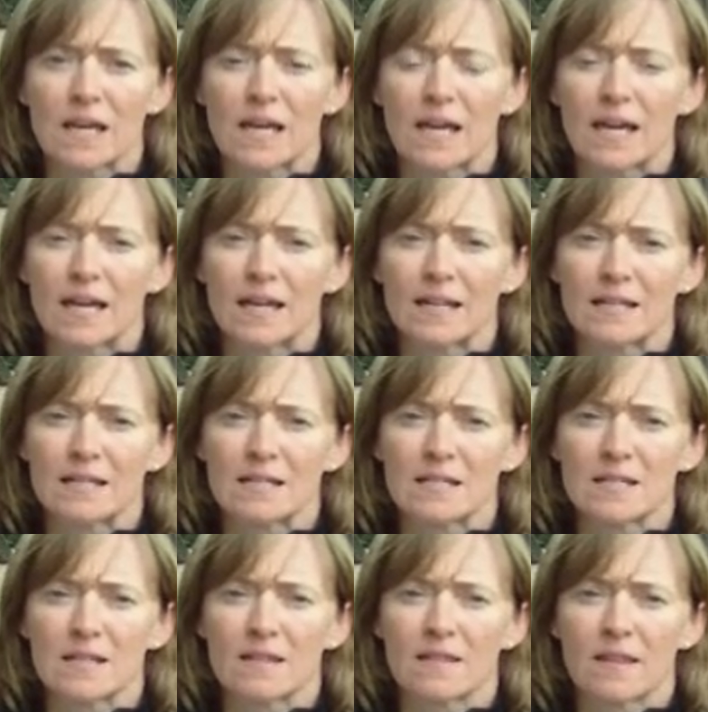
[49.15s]

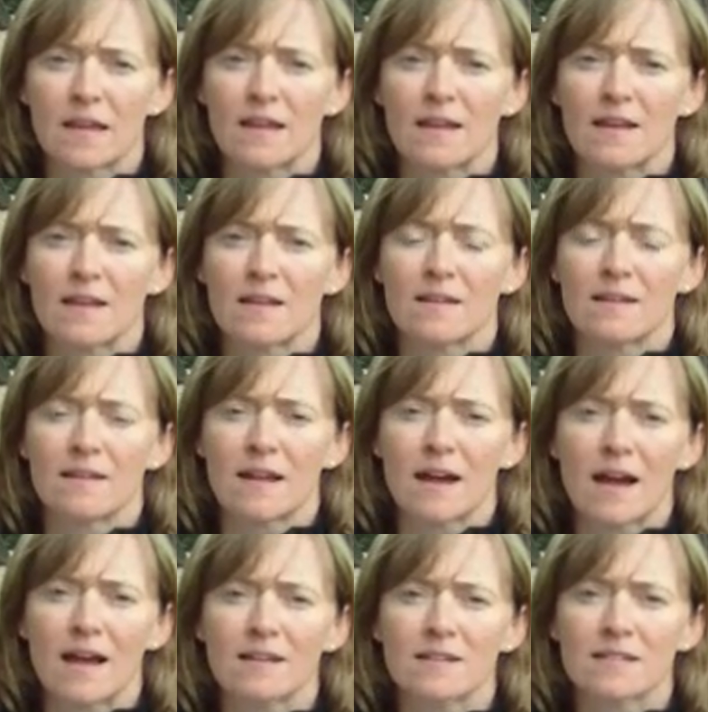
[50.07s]
and then
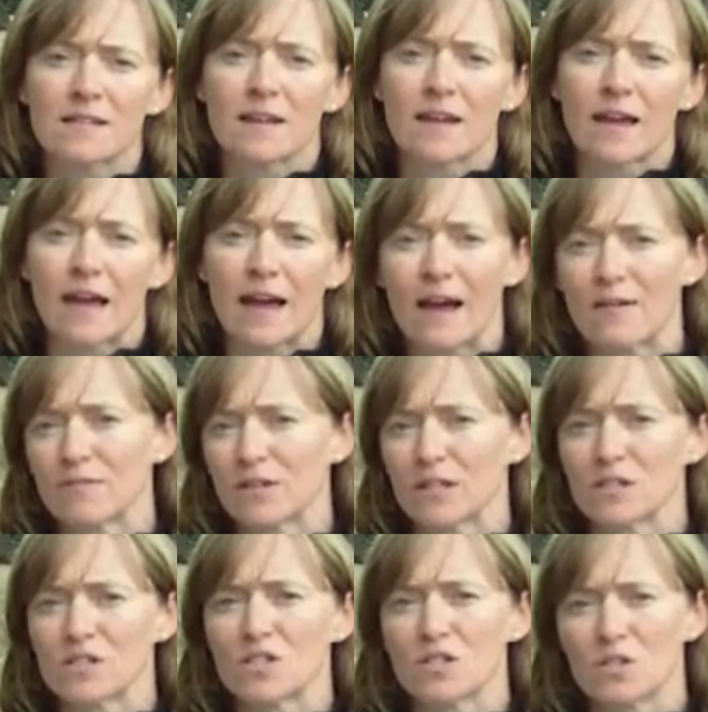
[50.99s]
not
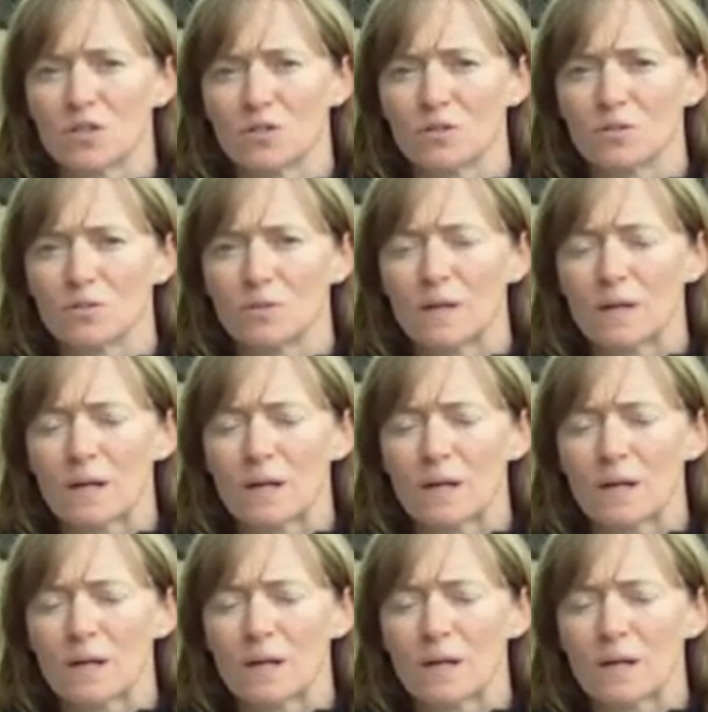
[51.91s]
having to